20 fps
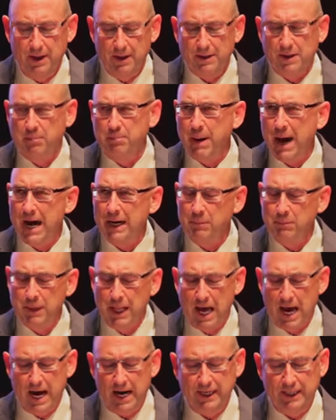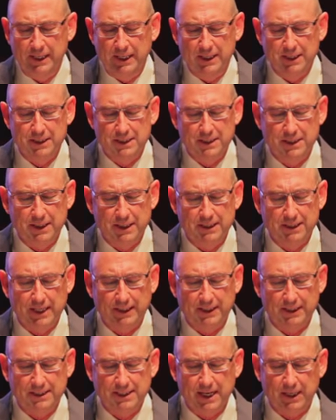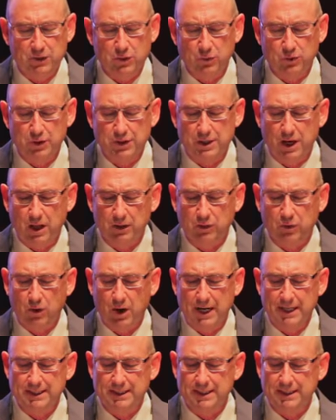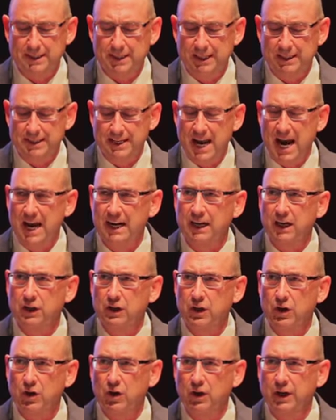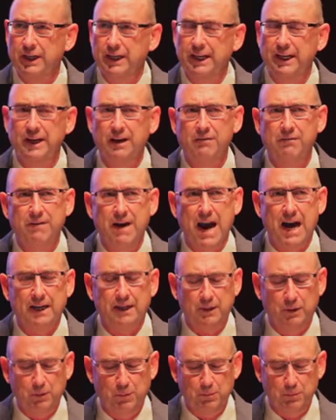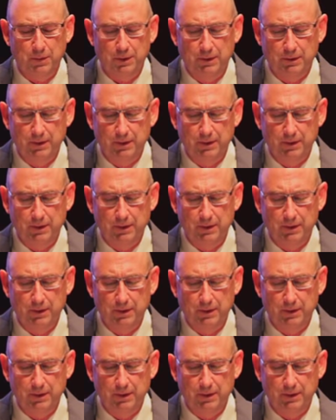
The bottom line is that the sexual assault crisis is not occurring in a vacuum.